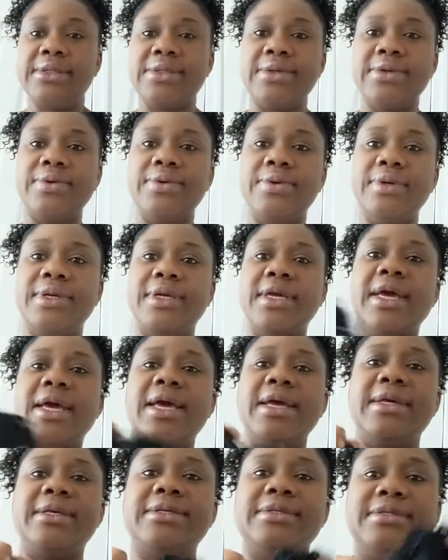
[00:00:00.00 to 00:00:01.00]
So
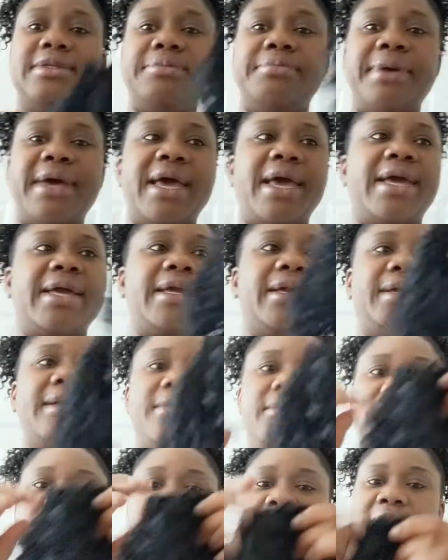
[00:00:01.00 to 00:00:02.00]
here is the bang,
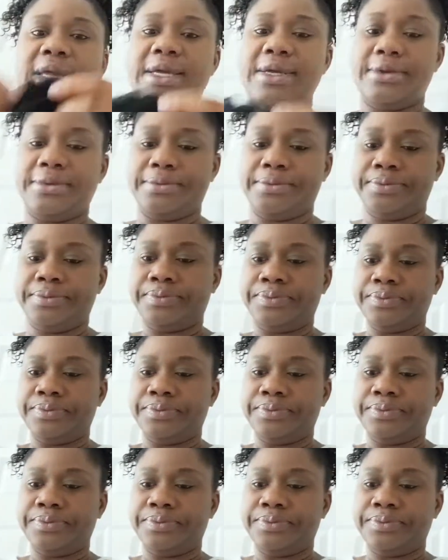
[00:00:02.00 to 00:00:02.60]
okay?